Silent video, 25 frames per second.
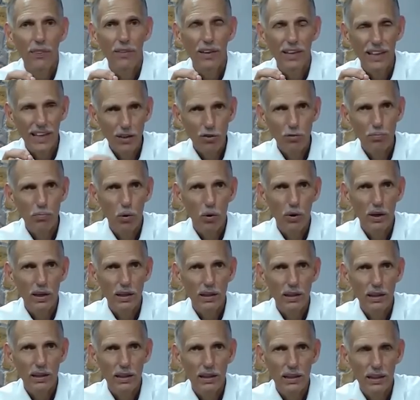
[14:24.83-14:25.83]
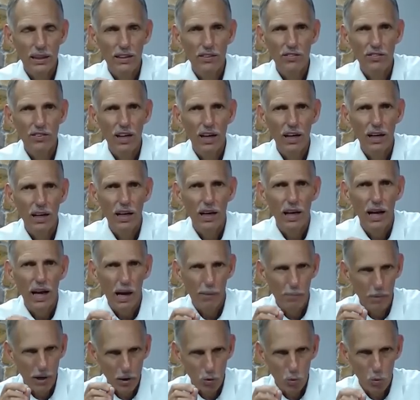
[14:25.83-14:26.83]
The next point is
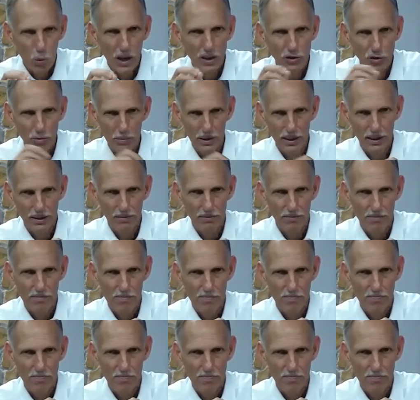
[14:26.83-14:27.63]
about a watchman.